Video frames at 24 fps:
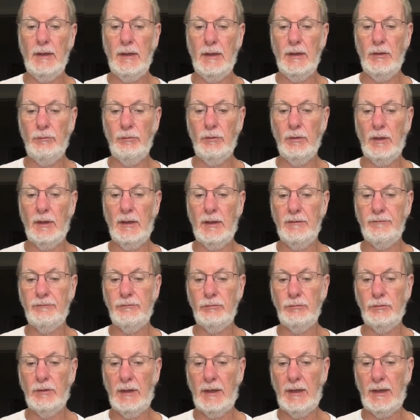I will have
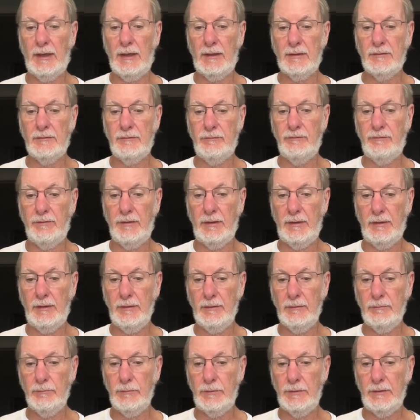to activate
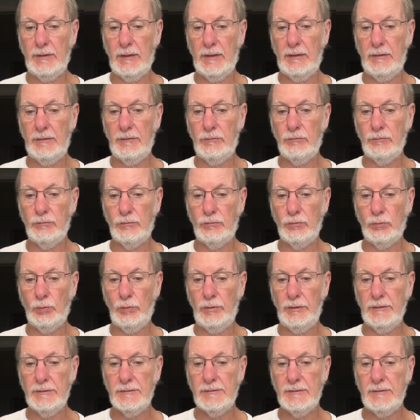it, meaning I need to
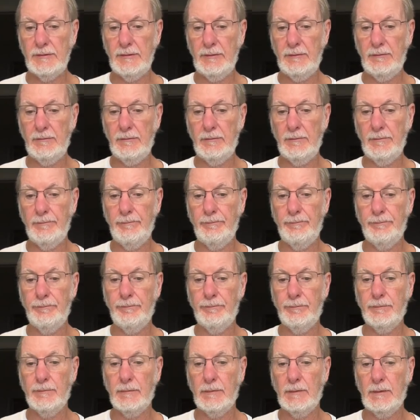twist it
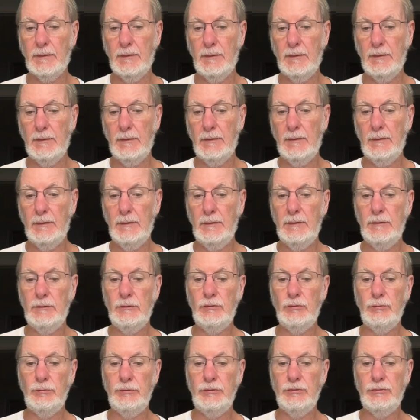
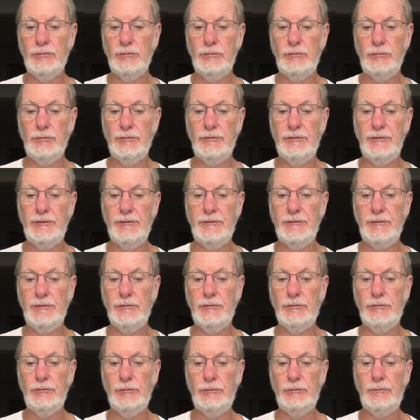to introduce it
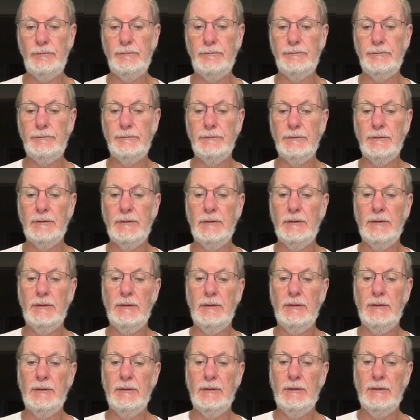into
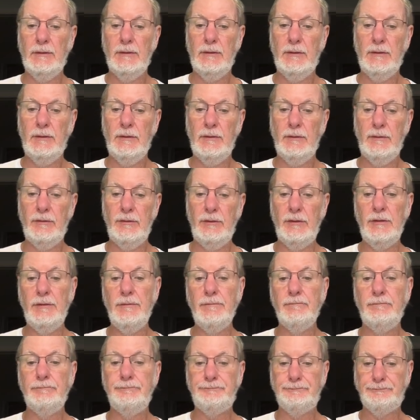
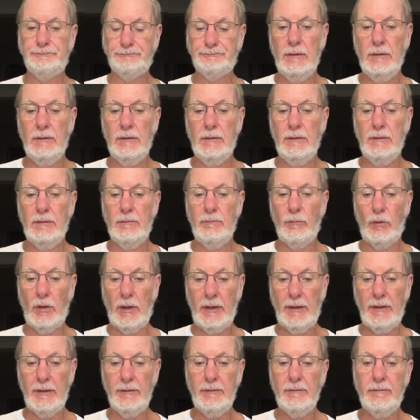the
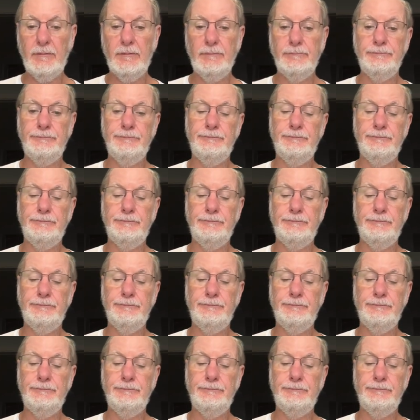bracket.